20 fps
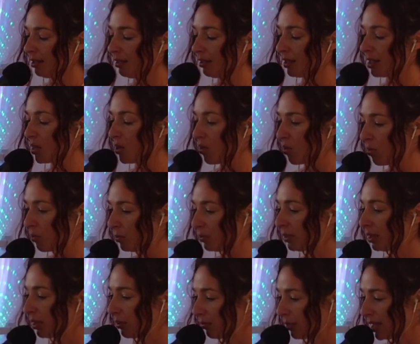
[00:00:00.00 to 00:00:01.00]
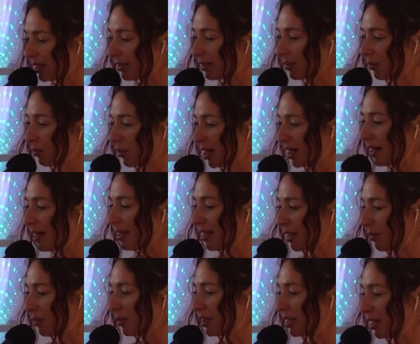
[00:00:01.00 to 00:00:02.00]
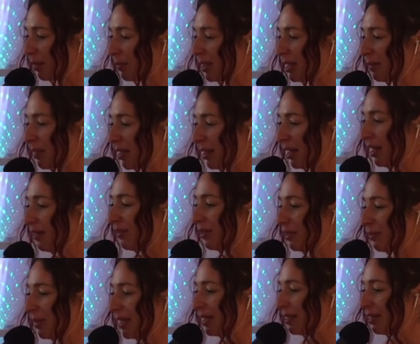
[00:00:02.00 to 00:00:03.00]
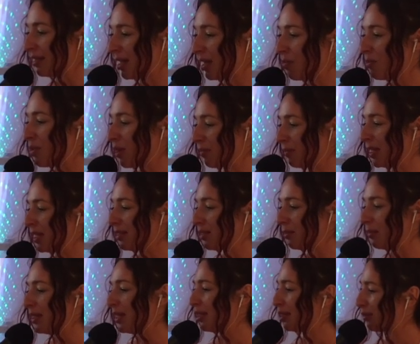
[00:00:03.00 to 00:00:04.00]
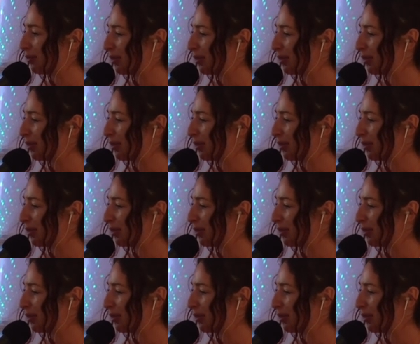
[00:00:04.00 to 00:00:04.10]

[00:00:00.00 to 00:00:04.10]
the only reason why they will not be in my life is because they want me to be in the